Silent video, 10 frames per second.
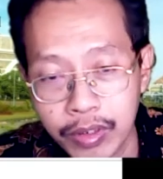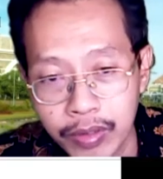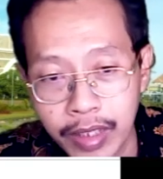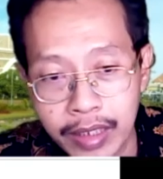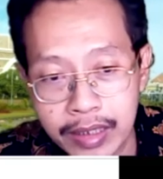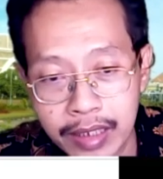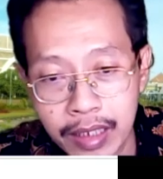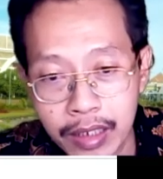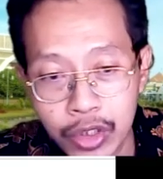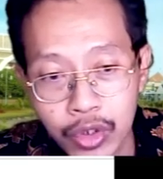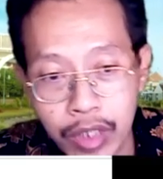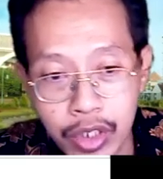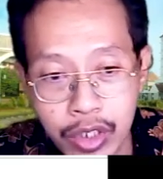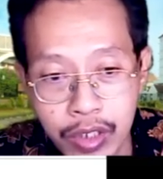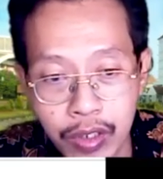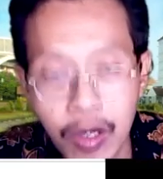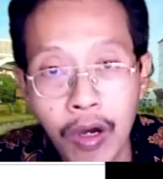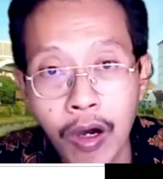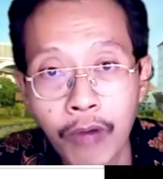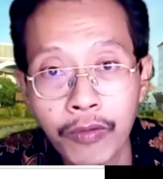You can see the structure
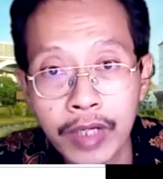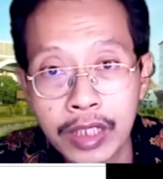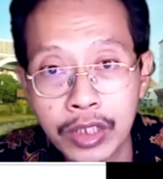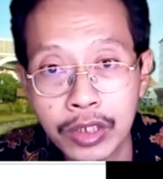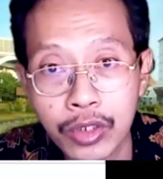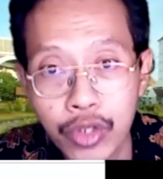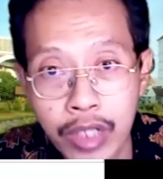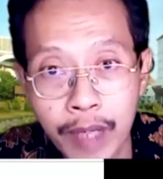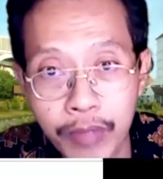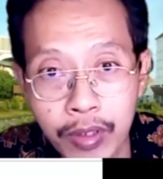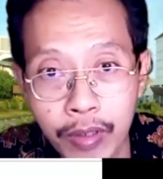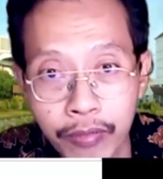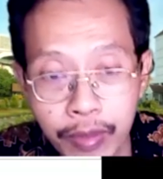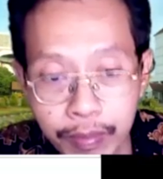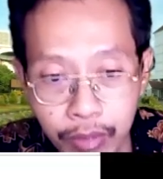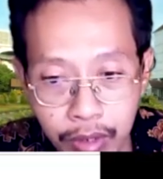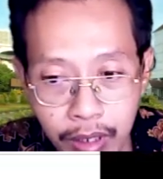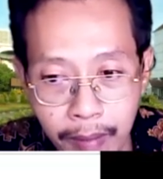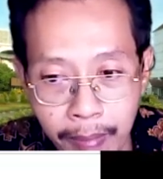of each chapter of the book.